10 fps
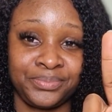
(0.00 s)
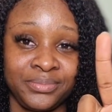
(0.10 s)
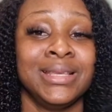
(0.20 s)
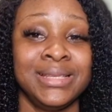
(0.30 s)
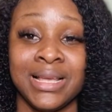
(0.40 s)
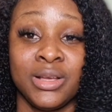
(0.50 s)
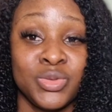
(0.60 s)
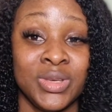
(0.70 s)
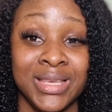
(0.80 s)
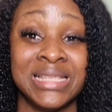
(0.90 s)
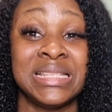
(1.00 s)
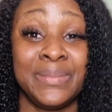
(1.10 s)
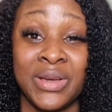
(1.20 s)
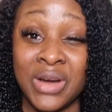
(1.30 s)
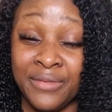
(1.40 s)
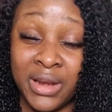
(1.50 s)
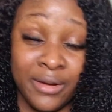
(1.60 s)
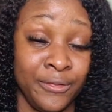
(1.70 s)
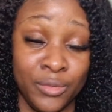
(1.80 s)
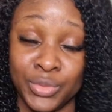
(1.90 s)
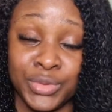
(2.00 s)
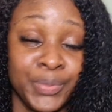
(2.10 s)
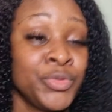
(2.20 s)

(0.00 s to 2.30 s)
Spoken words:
In this house we eat typical African food.